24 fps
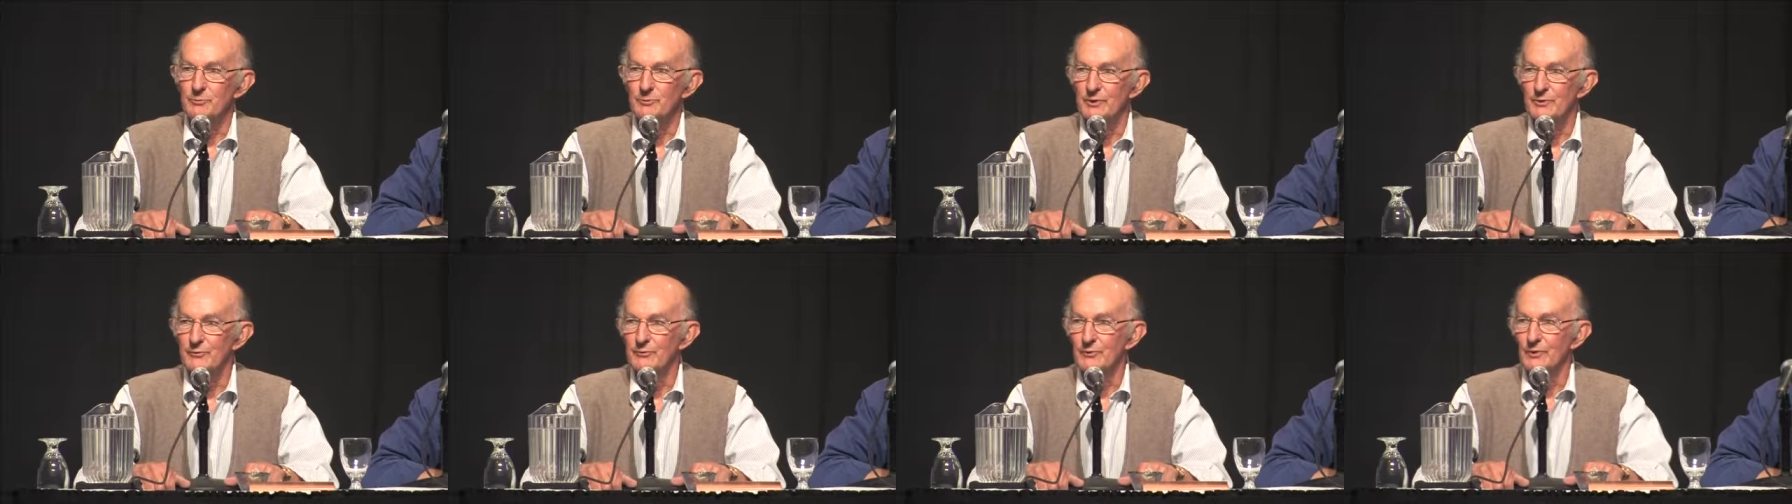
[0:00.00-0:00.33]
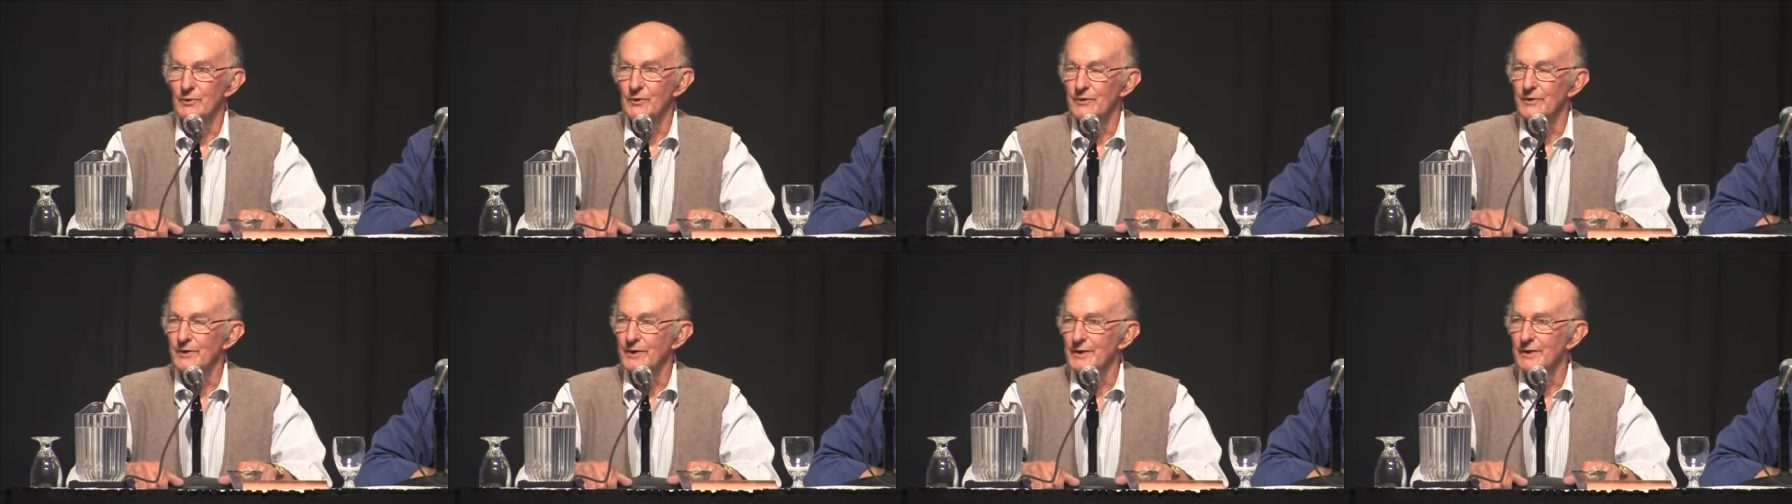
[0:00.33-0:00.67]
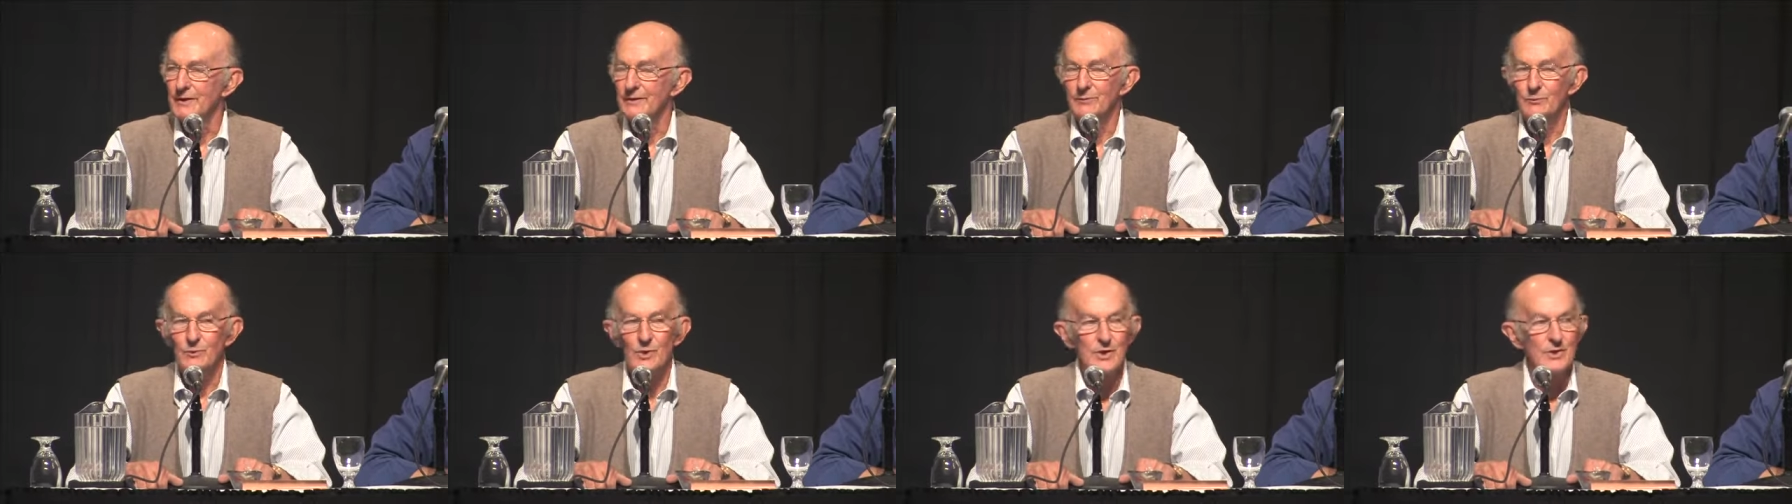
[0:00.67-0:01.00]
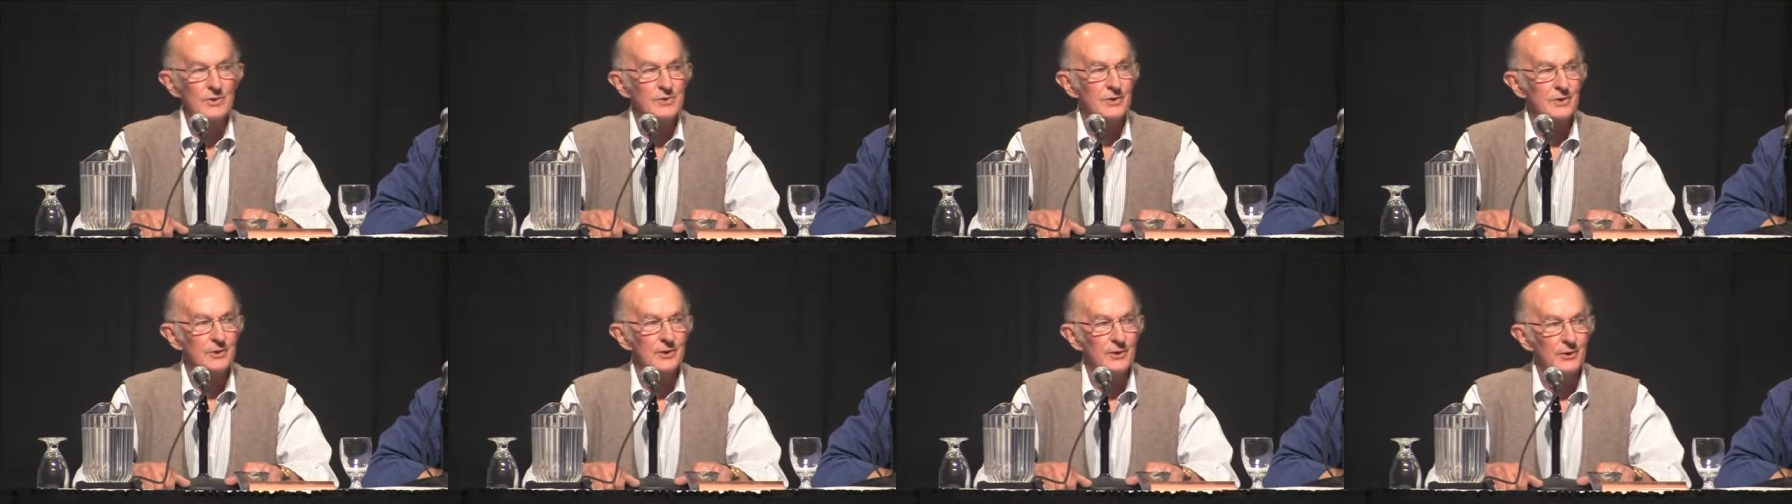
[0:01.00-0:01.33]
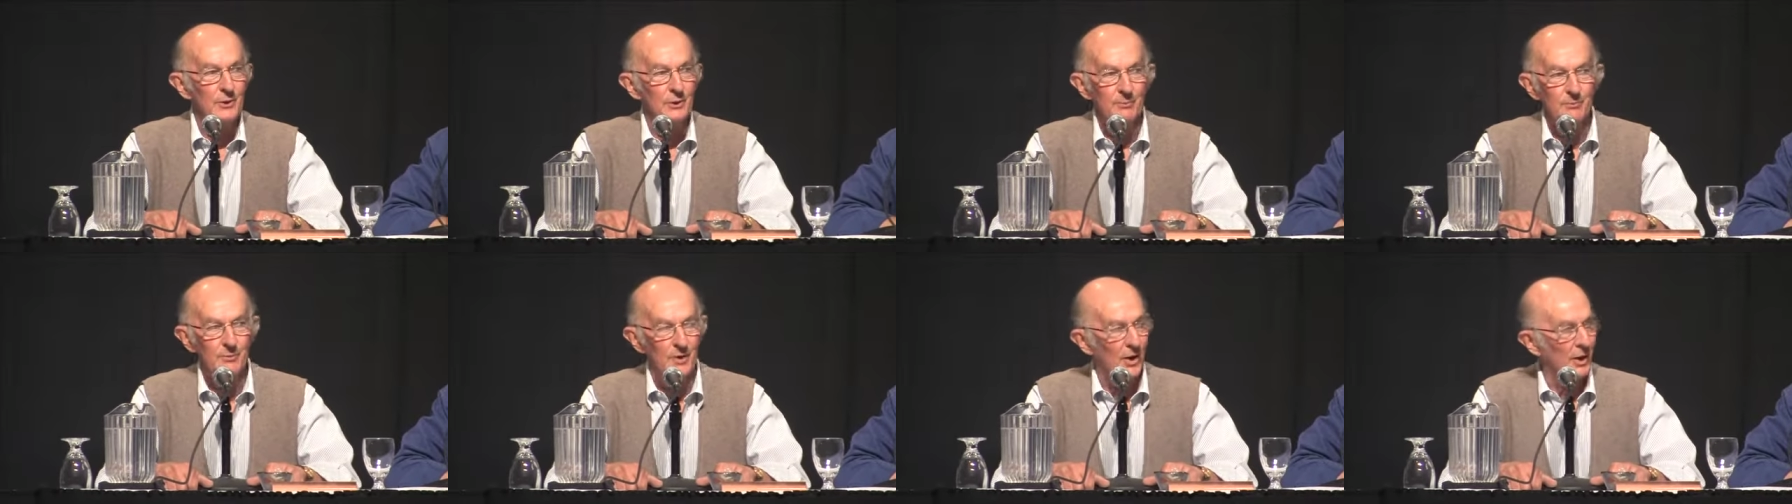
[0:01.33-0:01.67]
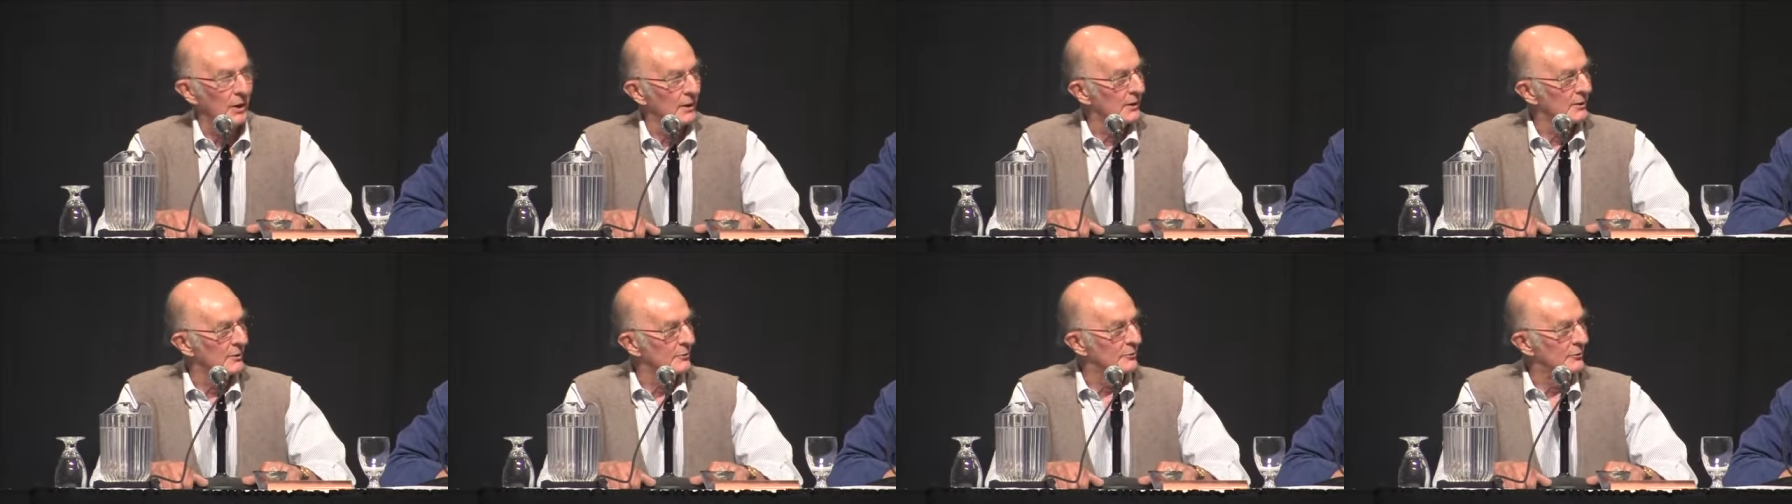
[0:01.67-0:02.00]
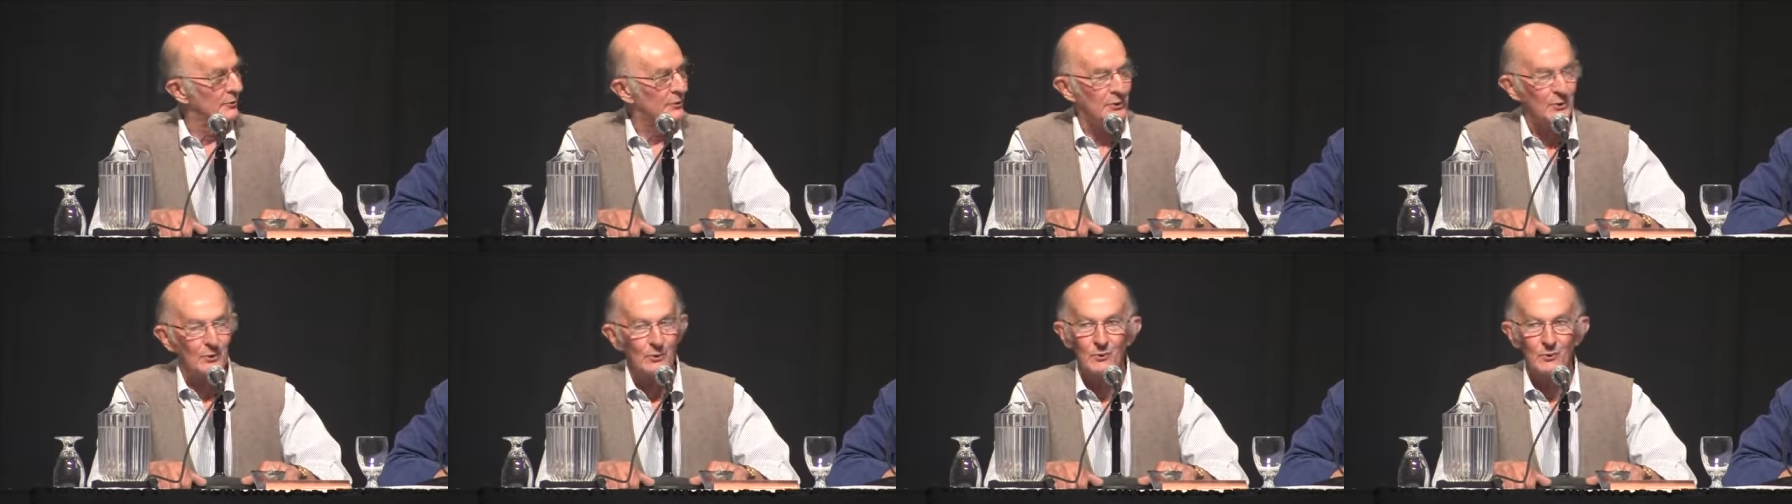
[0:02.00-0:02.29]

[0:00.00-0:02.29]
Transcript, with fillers: before they reach into your pocket for your